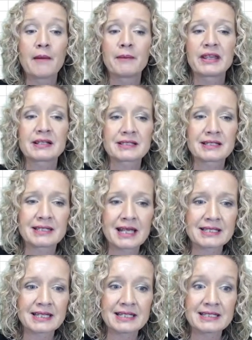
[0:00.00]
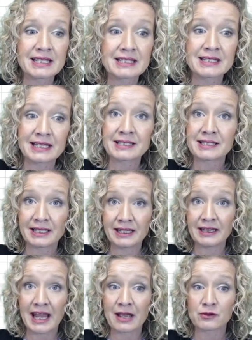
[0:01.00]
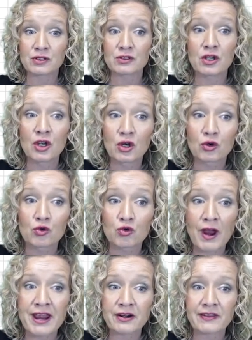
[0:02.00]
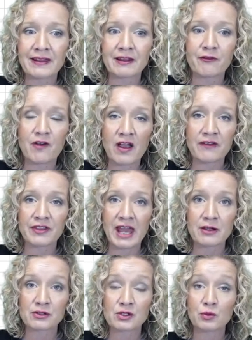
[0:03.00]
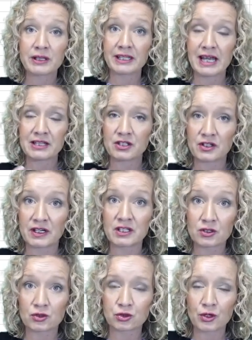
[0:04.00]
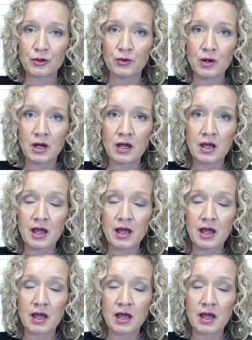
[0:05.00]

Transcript: Because it says, is the 16,000 greater than the 5,000? Well, the answer is true.